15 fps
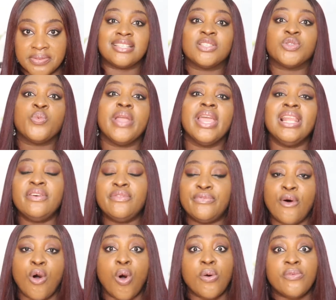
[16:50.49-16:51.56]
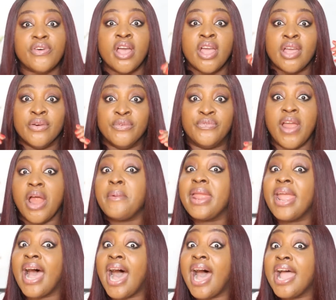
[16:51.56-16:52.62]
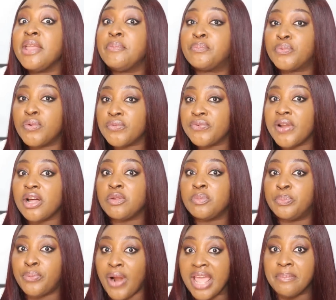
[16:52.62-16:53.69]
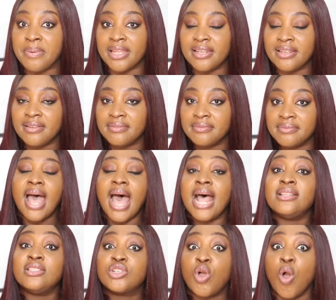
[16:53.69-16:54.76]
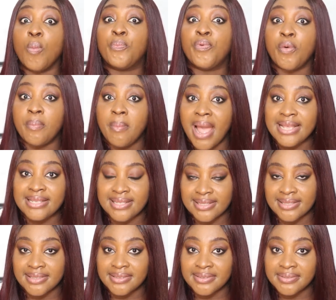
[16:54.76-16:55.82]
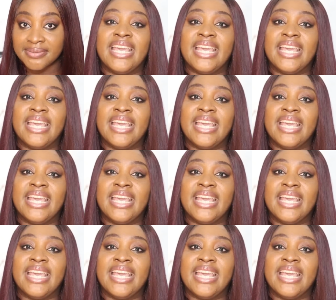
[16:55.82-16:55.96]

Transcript: as it will involve very high profile bribing and compromising,